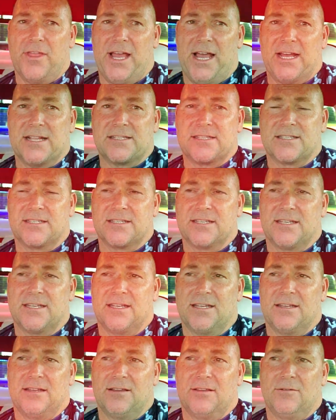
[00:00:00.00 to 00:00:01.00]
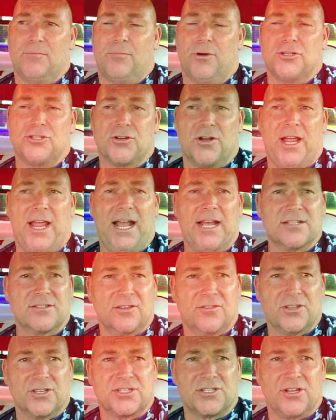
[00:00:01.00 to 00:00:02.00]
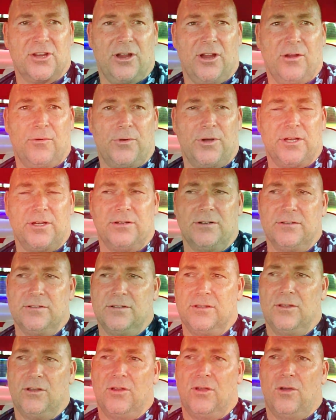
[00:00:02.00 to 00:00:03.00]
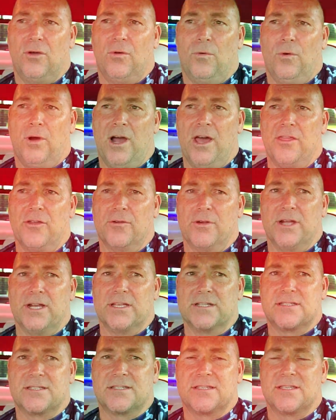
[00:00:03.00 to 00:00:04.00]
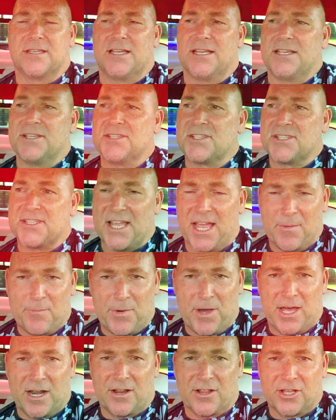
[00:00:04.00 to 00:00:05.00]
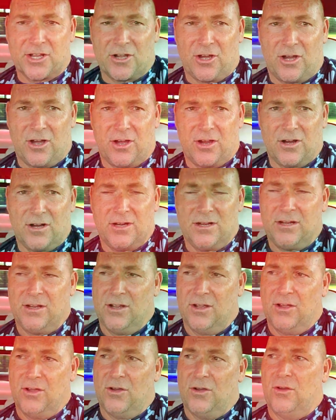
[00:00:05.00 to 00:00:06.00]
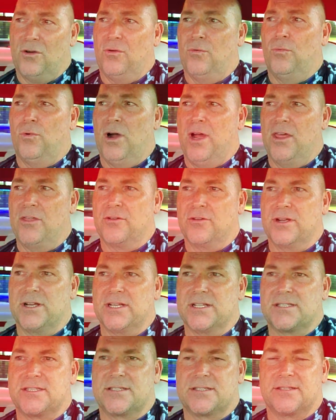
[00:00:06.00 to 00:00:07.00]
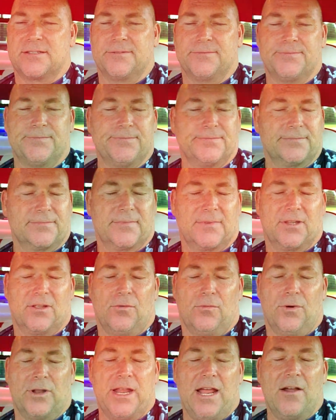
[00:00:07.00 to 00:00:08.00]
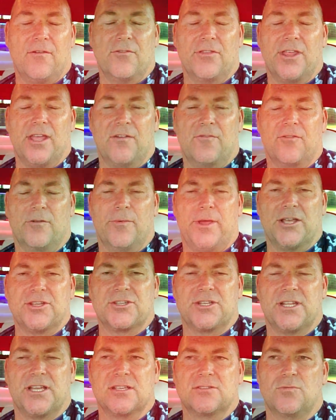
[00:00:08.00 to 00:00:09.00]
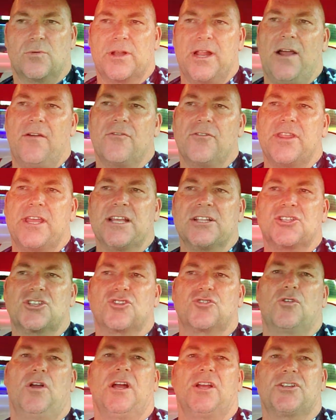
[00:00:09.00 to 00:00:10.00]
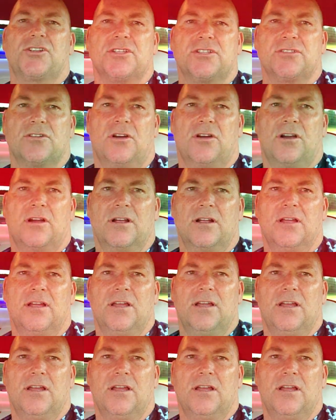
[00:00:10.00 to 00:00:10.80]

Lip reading: that's put your hands on the steering wheel, whether it's step out of the car, whether it's whatever the information is, whatever the instructions are,